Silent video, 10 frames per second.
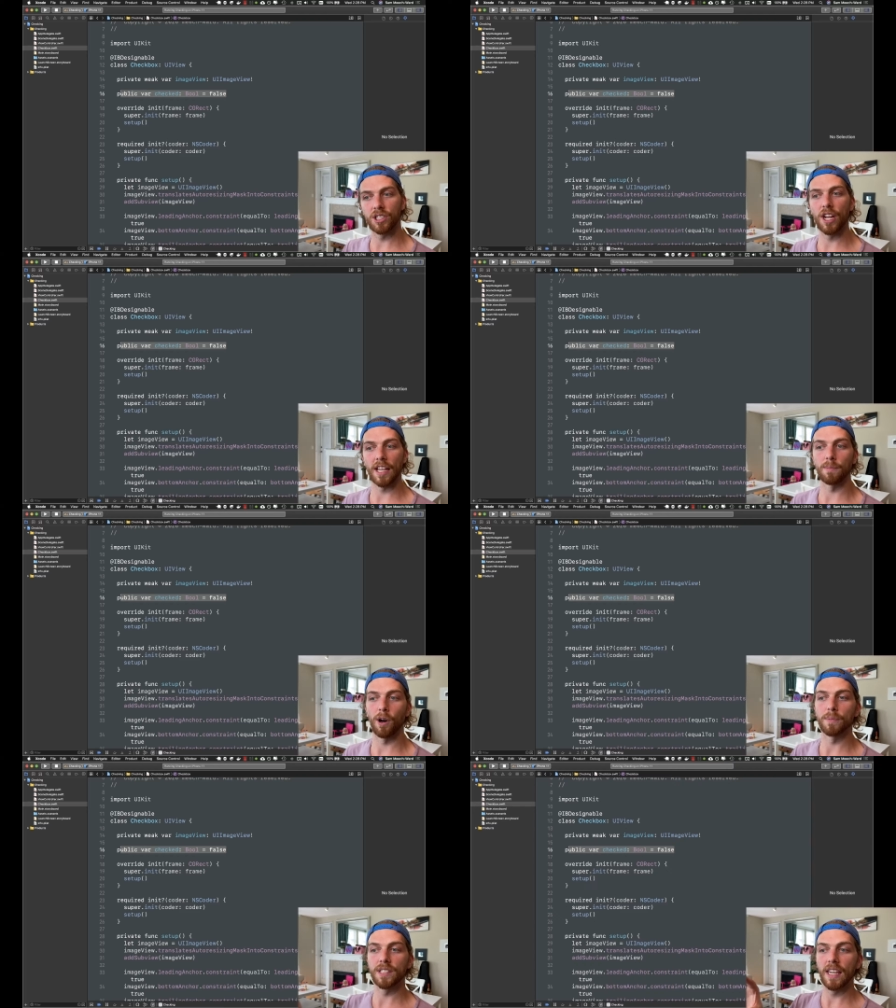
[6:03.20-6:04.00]
this checked
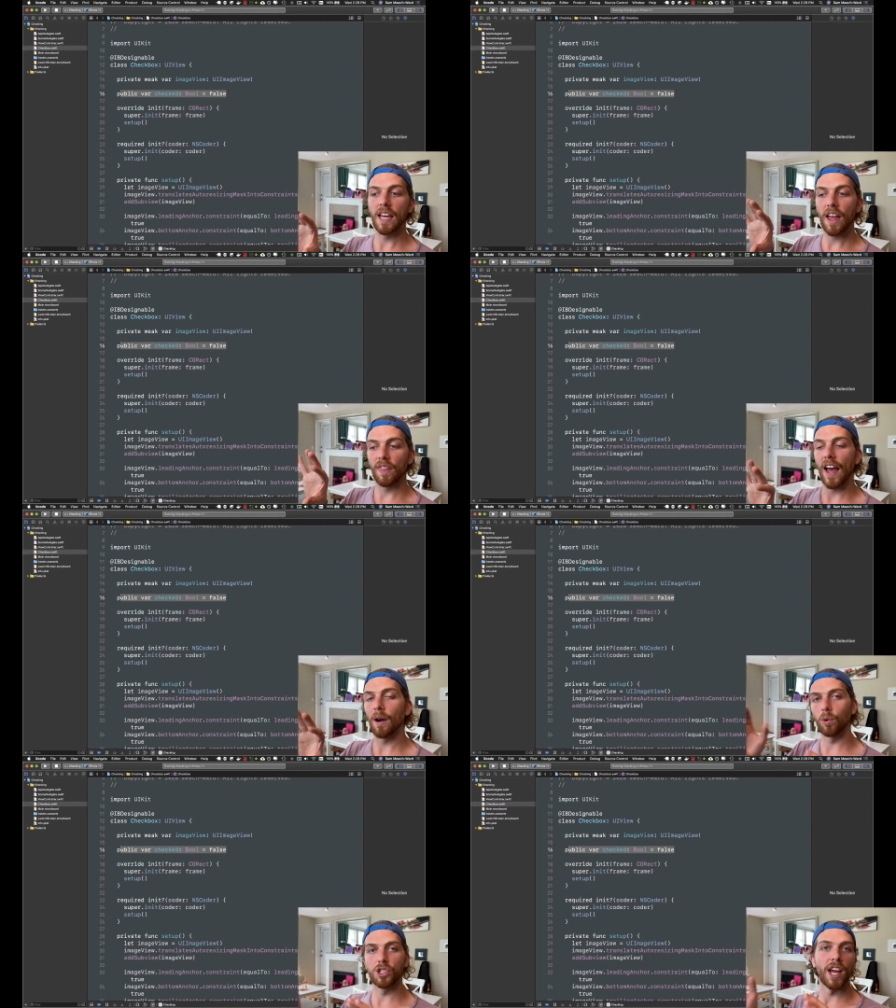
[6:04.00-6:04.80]
property,
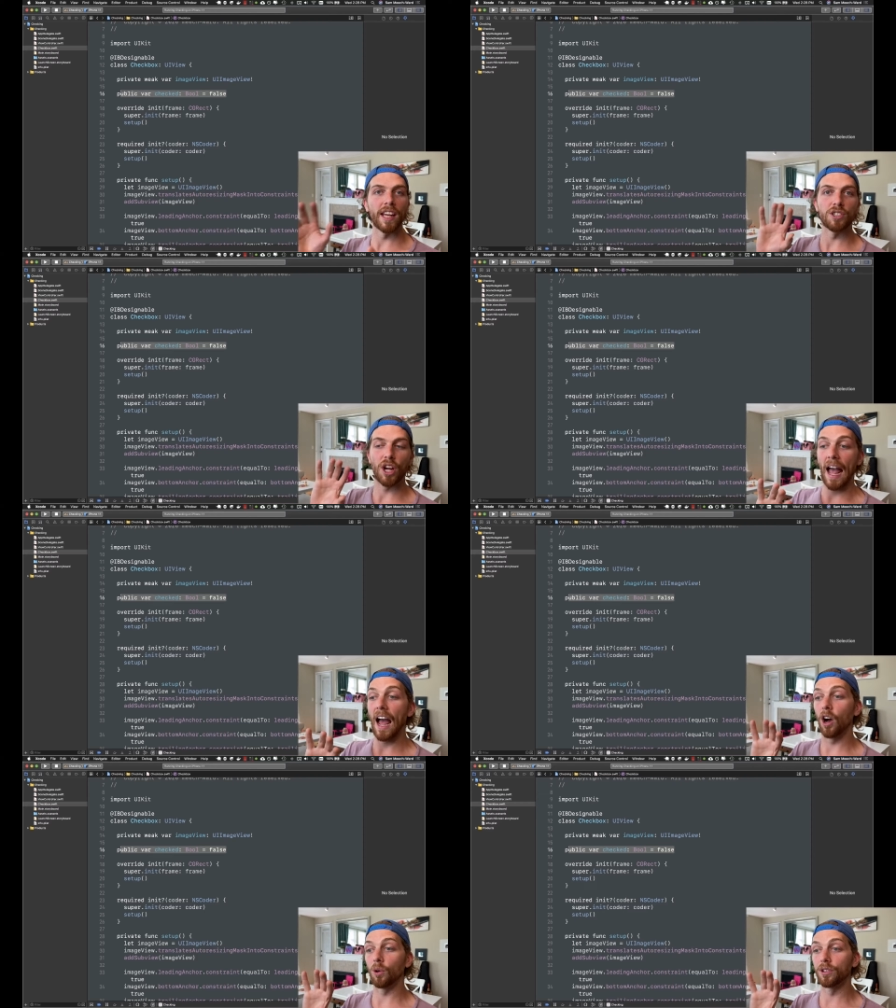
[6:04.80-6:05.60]
that will change
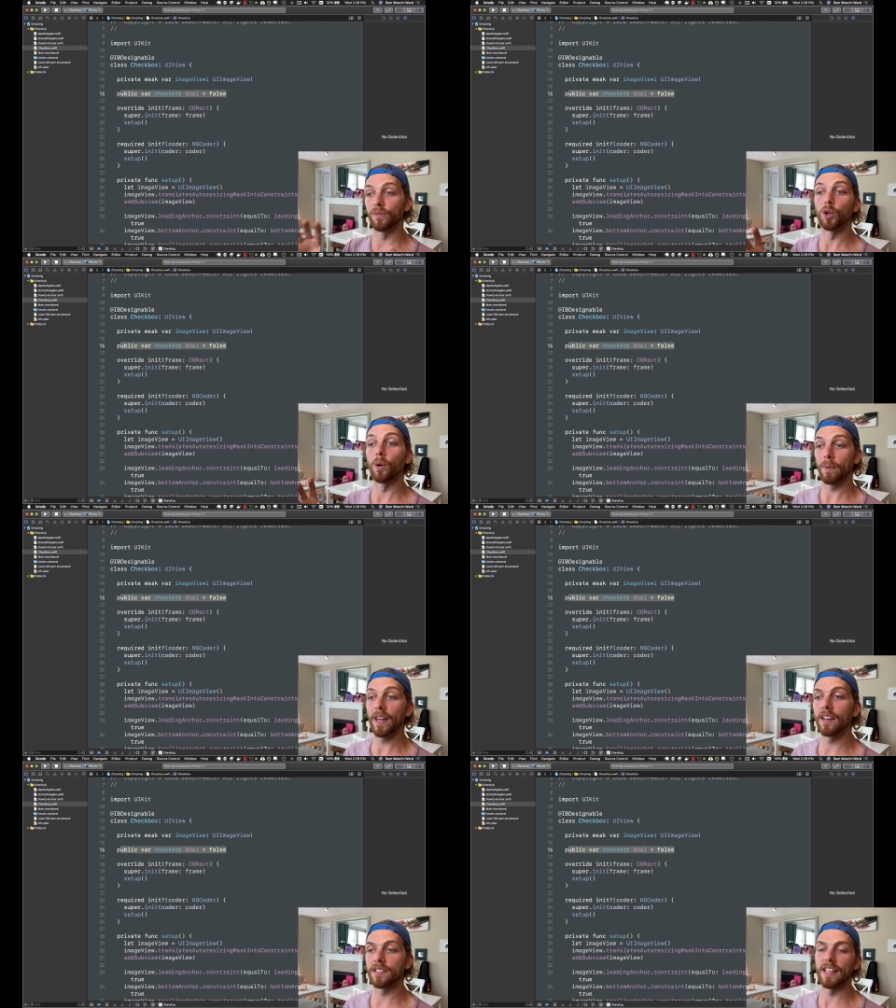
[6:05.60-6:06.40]
how the view
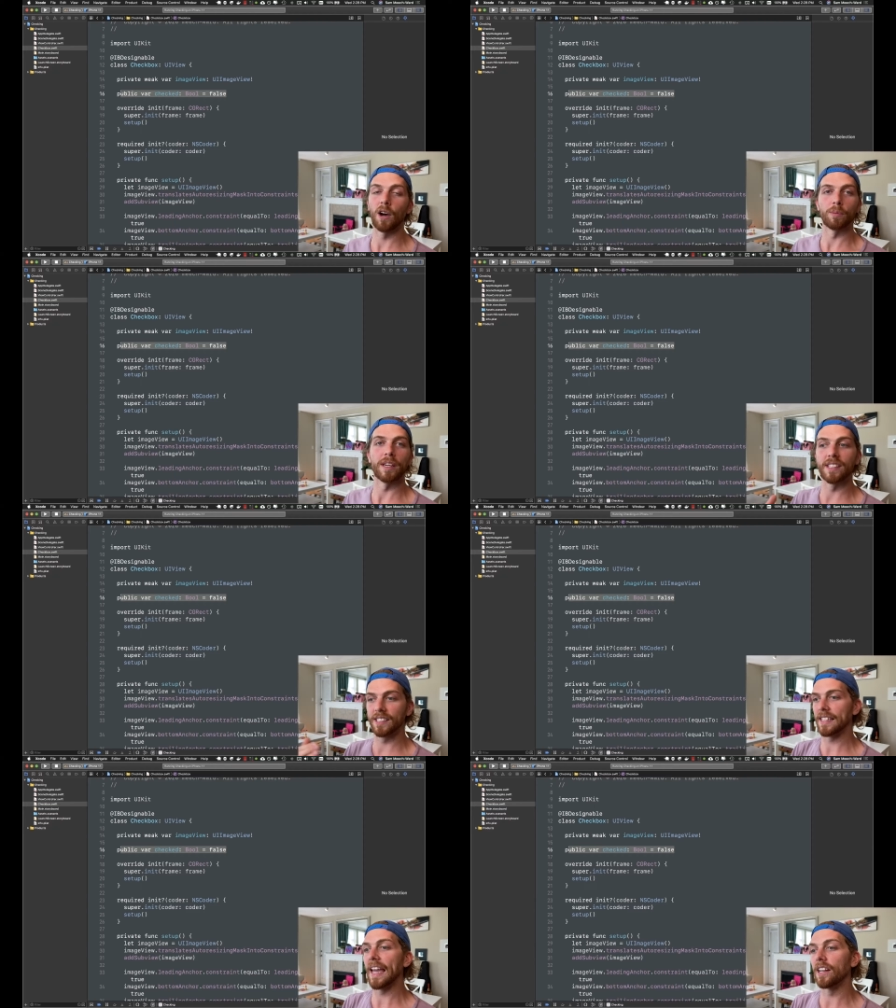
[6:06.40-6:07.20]
appears, and that will be the
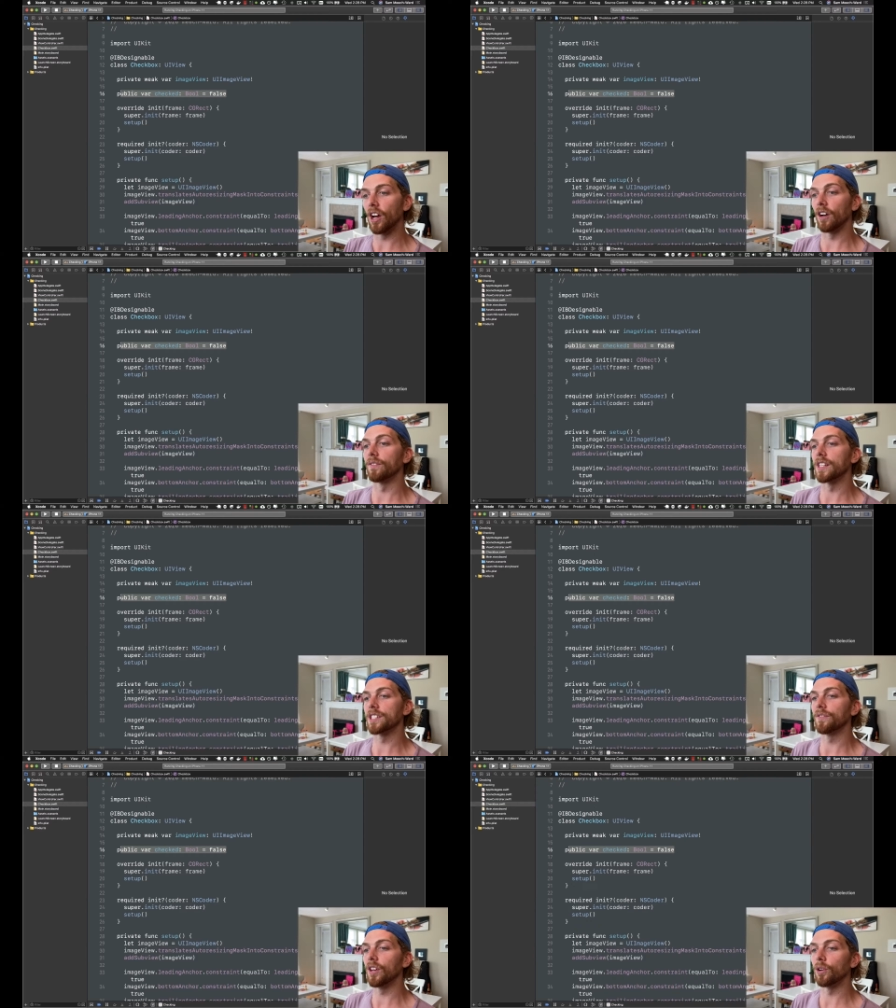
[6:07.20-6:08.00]
state of
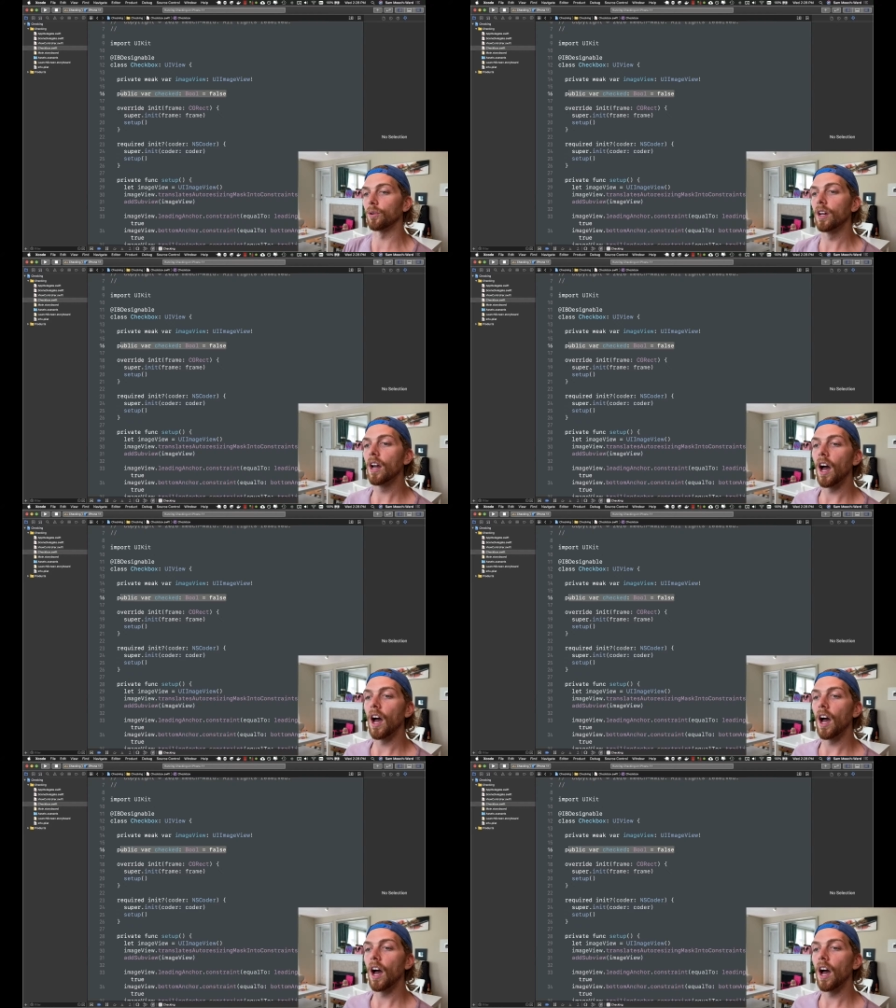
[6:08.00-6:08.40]
this view.